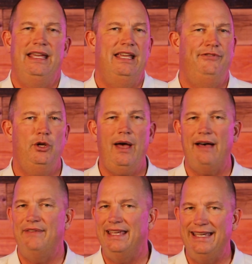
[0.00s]
If you
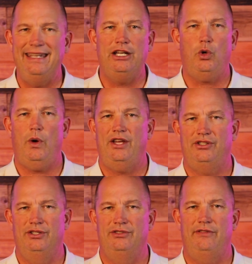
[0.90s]
have any
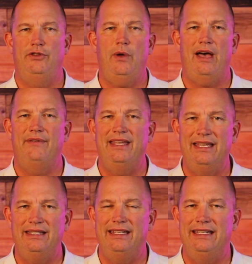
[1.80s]
questions, if you have
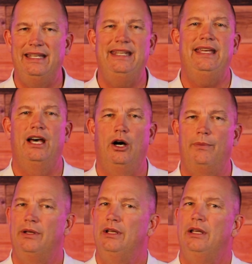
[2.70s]
need any
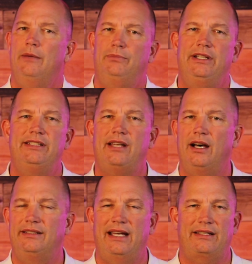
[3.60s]
help, please
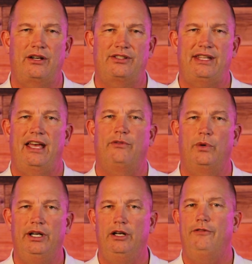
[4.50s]
contact our staff.
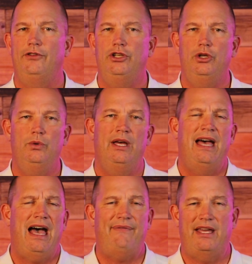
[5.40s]
We're here for you.
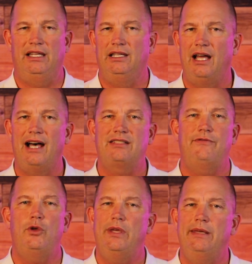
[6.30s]
I've had lots
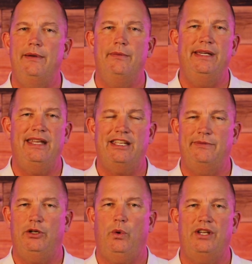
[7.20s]
of you email me and ask
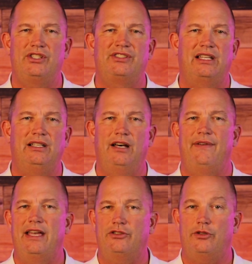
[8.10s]
me questions. I
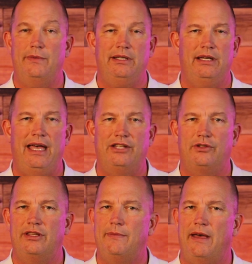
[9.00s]
love answering
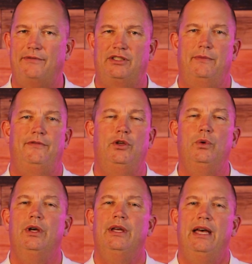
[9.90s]
answering them. I have some of
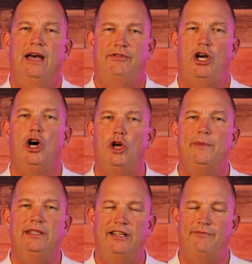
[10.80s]
you have called
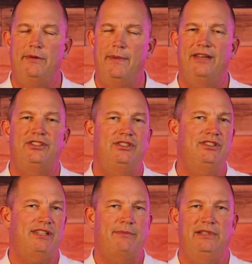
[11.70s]
me and left me
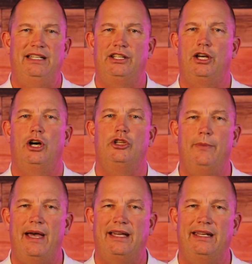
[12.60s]
messages. I'm glad to call you
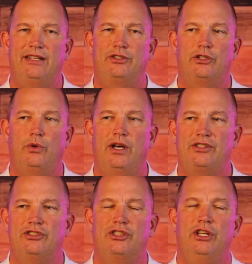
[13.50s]
back and answer your
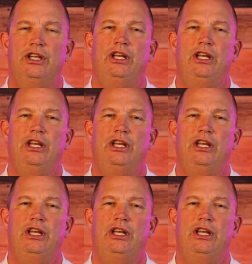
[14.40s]
questions.